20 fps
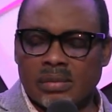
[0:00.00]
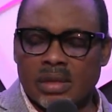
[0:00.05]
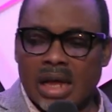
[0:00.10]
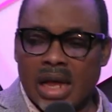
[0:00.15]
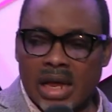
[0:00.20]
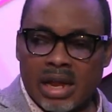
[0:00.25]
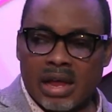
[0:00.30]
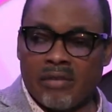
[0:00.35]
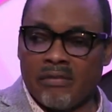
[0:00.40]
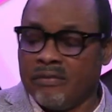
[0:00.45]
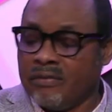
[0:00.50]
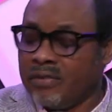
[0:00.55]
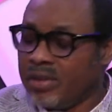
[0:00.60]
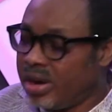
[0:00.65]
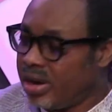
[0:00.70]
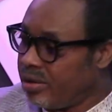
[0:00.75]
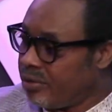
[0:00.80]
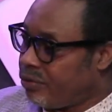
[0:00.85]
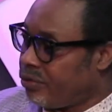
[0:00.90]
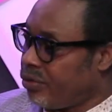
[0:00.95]
And there are
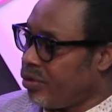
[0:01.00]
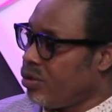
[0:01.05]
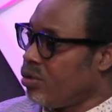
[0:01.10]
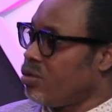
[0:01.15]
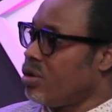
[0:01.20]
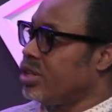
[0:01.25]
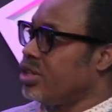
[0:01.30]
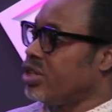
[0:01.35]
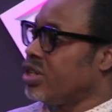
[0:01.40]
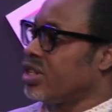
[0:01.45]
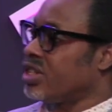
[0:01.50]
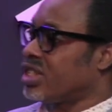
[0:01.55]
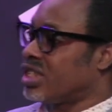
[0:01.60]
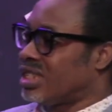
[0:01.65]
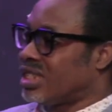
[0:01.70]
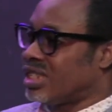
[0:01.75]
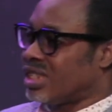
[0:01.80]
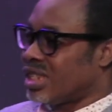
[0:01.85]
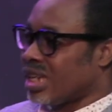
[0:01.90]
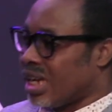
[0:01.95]
very few who are just
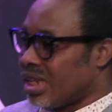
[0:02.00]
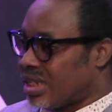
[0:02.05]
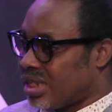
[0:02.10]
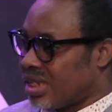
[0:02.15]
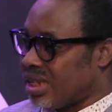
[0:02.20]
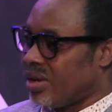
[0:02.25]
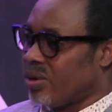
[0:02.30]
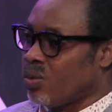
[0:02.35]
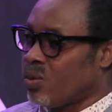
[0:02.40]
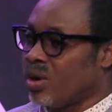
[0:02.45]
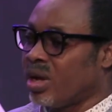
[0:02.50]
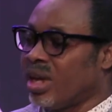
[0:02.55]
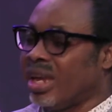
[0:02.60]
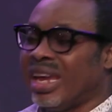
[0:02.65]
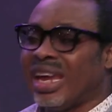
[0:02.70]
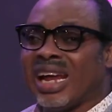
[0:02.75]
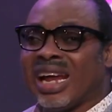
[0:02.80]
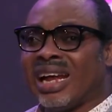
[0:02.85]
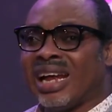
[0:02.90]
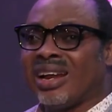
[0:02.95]
starting in one
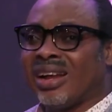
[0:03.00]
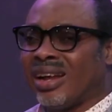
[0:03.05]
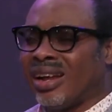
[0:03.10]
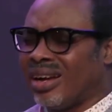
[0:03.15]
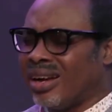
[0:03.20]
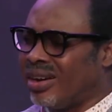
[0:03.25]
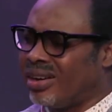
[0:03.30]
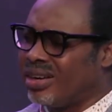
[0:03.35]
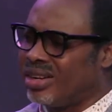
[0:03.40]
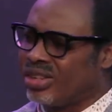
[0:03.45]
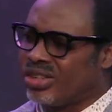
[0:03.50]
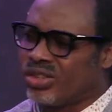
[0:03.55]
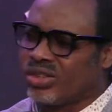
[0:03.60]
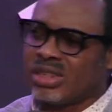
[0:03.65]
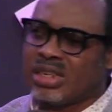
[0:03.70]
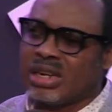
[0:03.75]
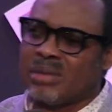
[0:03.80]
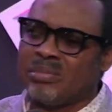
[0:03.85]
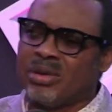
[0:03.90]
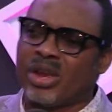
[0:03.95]
year and God is
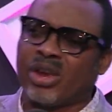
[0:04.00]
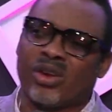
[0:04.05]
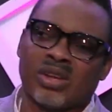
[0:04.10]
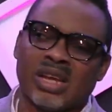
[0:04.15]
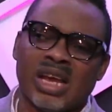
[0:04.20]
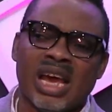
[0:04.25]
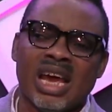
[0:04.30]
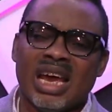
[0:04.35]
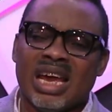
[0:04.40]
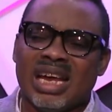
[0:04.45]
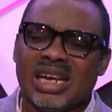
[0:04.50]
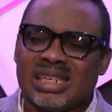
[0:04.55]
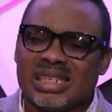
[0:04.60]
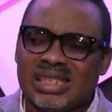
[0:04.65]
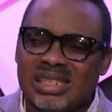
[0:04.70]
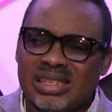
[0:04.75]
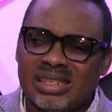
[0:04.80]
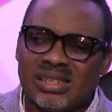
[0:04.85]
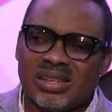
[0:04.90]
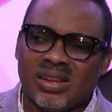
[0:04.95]
showing them because it's
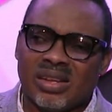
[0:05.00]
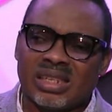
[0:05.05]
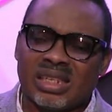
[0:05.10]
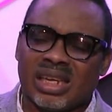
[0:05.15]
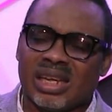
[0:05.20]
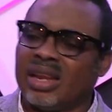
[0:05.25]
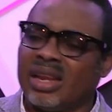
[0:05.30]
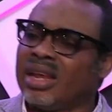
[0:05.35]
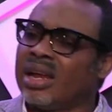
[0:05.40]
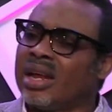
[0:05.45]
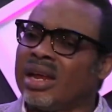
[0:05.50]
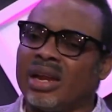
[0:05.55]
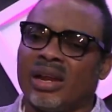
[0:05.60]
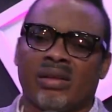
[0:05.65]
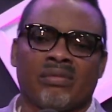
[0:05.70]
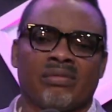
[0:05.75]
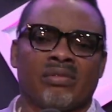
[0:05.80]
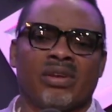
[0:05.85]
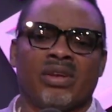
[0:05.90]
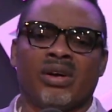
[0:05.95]
not in the hand
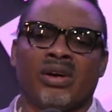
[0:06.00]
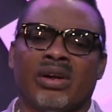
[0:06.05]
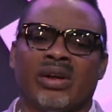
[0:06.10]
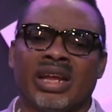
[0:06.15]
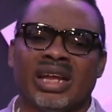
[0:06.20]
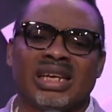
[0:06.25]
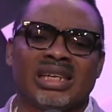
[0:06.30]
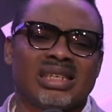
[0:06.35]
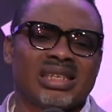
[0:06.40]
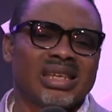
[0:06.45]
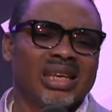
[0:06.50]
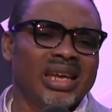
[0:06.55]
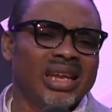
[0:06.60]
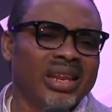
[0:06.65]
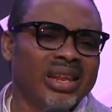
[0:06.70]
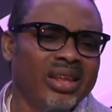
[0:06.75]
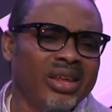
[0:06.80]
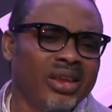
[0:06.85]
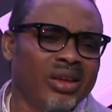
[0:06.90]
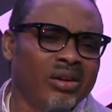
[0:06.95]
of God, it's in
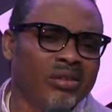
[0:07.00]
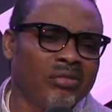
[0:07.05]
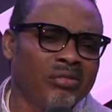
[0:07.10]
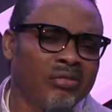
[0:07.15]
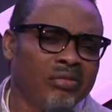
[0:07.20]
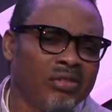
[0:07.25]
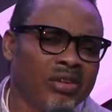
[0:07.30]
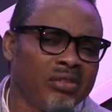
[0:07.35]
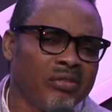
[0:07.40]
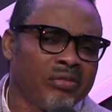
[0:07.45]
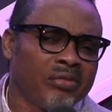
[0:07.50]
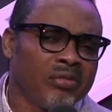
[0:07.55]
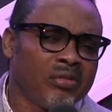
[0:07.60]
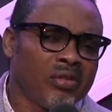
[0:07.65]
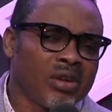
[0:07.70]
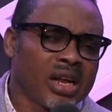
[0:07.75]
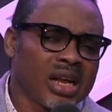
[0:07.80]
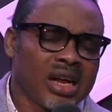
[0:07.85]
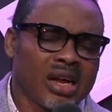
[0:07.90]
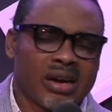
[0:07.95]
your faithful
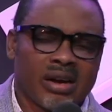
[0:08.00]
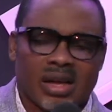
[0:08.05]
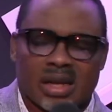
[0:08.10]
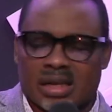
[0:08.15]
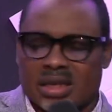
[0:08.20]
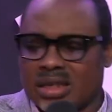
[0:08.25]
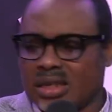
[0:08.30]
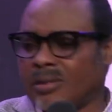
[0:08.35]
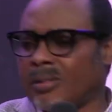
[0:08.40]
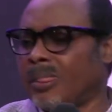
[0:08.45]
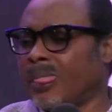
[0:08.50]
character.